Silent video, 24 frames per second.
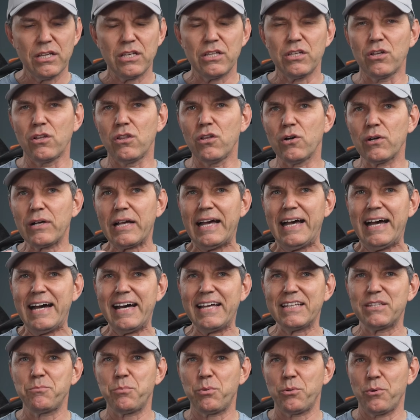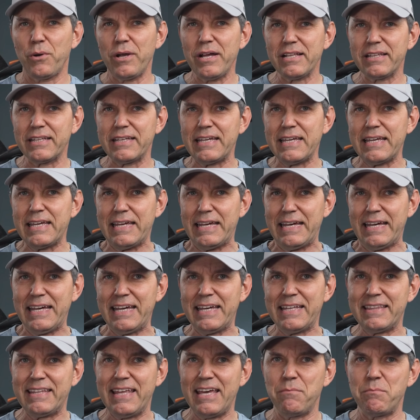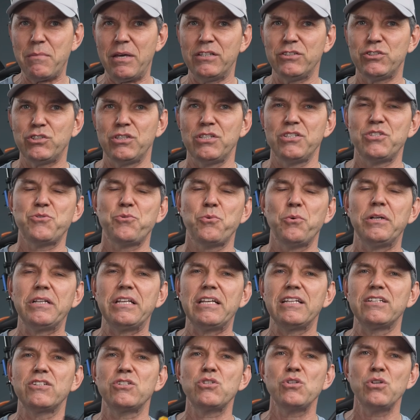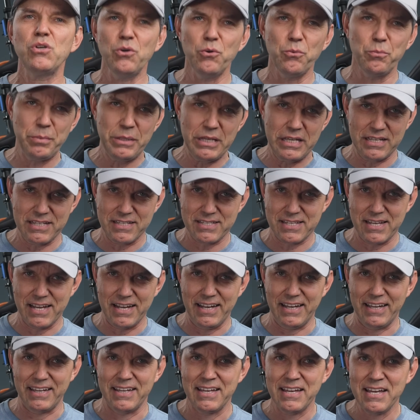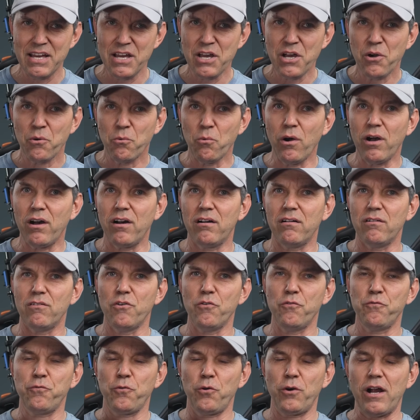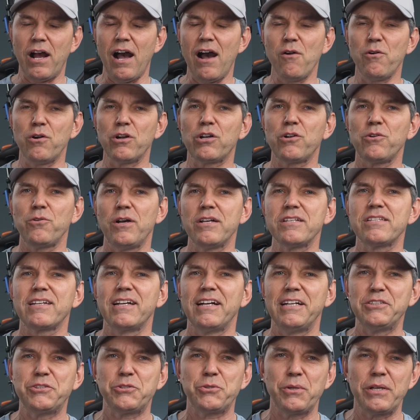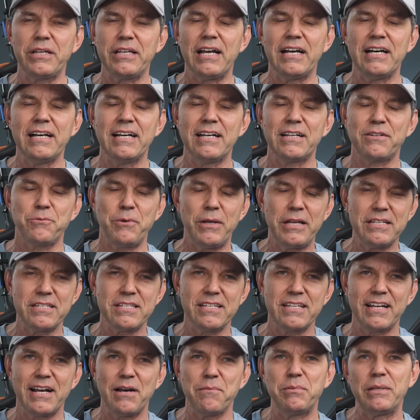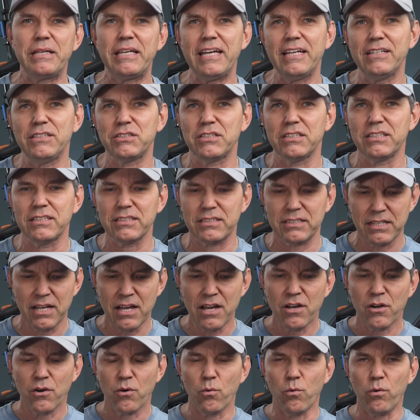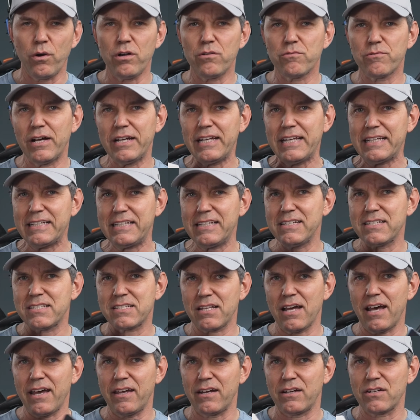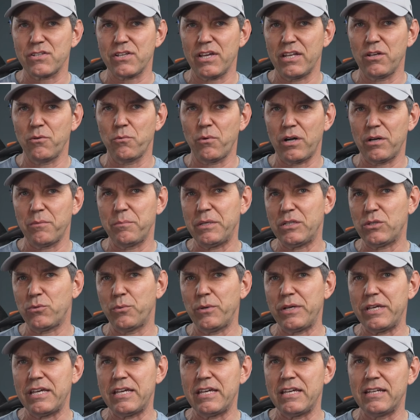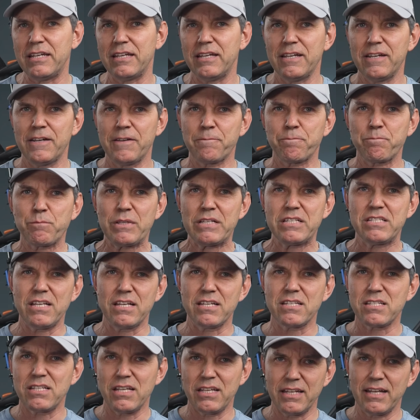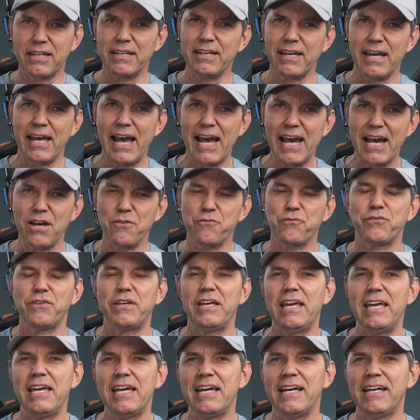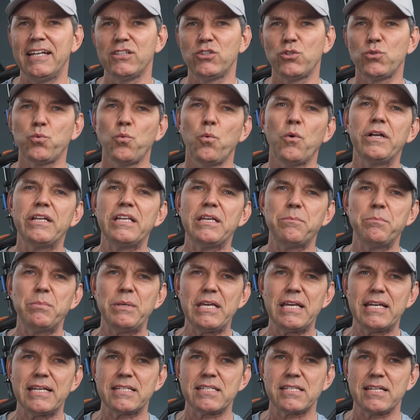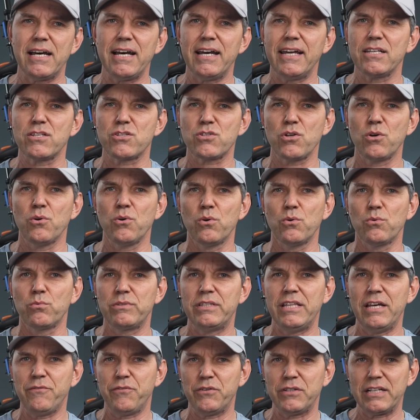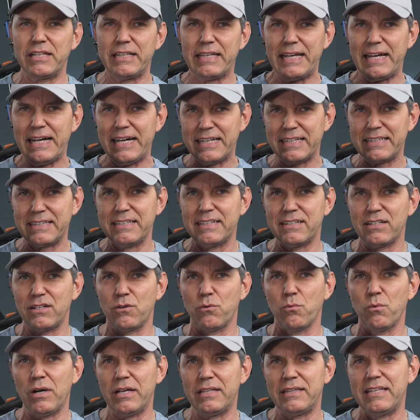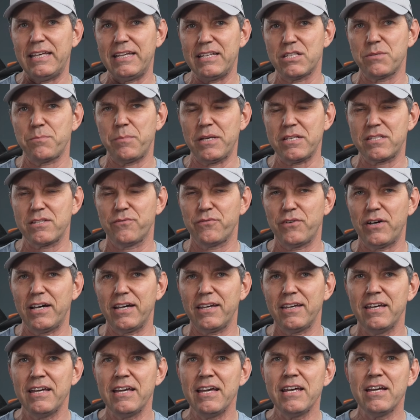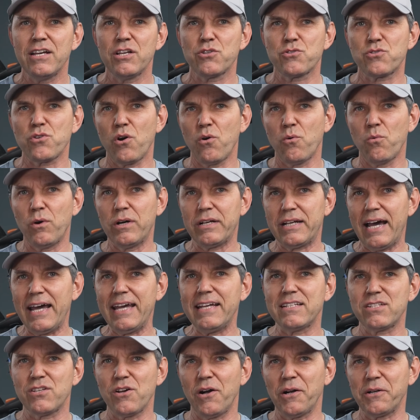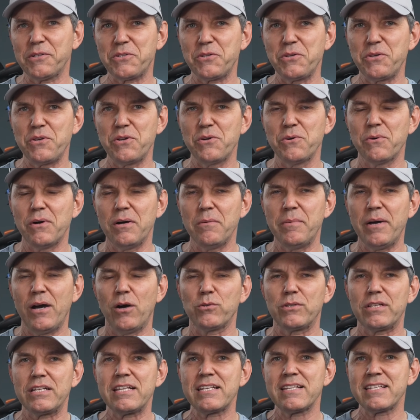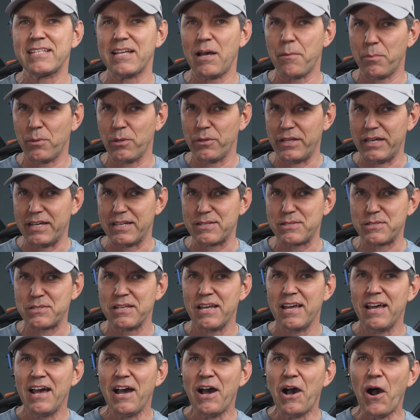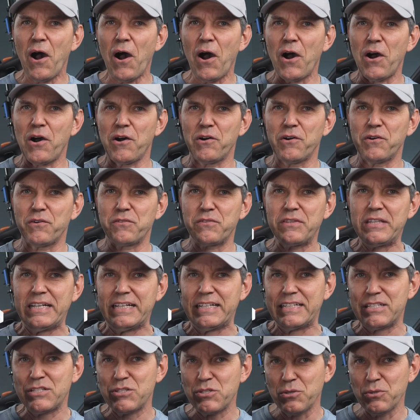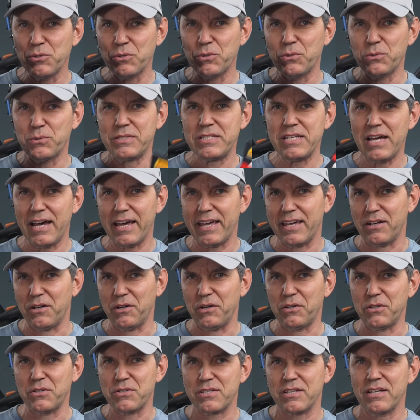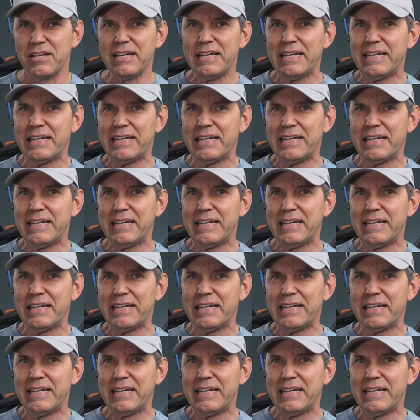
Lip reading: You look at Pirelli and they mention 22 psi. Well, for our cross-country racing applications, we're running these tires anywhere between 16.5 and 20 psi, so definitely under what they specify. So when I talk to you about suppleness of the two tires,